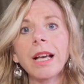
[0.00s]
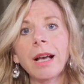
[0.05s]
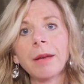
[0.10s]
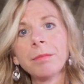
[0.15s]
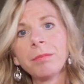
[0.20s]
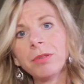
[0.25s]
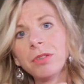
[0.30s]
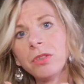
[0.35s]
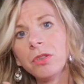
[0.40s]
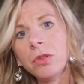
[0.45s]

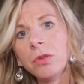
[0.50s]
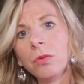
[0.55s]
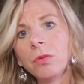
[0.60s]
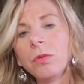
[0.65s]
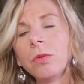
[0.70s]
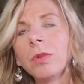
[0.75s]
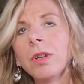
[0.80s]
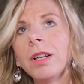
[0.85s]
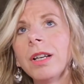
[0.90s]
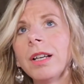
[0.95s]
up
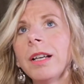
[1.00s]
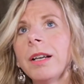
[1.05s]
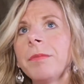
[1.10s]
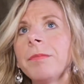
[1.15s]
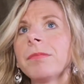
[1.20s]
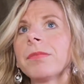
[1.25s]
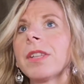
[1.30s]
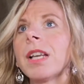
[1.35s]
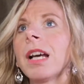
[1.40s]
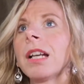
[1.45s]
to
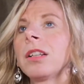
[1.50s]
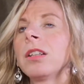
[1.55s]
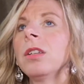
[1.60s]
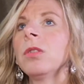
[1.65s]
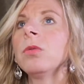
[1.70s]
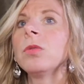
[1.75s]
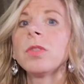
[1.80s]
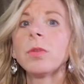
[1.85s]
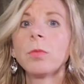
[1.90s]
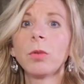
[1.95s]
cut
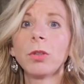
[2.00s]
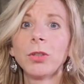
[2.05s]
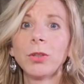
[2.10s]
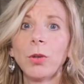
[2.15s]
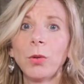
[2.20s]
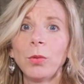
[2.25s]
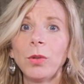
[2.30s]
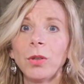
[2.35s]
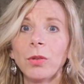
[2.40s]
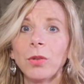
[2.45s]
loose what
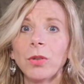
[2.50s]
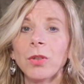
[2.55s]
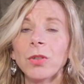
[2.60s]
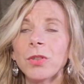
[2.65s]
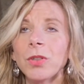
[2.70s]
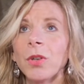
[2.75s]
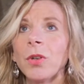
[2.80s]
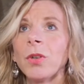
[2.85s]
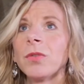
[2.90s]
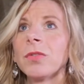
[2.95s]
no longer
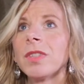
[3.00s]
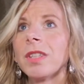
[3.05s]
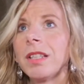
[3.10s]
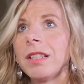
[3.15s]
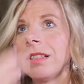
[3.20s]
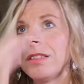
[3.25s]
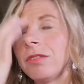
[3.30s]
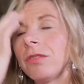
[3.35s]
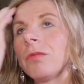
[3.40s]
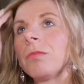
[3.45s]
serves
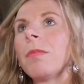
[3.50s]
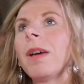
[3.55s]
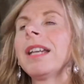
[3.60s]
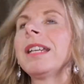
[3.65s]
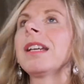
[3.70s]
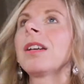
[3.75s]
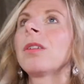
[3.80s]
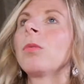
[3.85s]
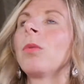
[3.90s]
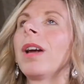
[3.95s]
in a
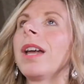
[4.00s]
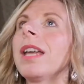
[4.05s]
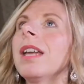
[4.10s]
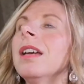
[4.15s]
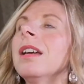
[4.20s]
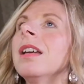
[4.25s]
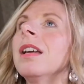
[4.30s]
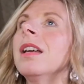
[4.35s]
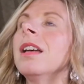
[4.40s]
dramatic way.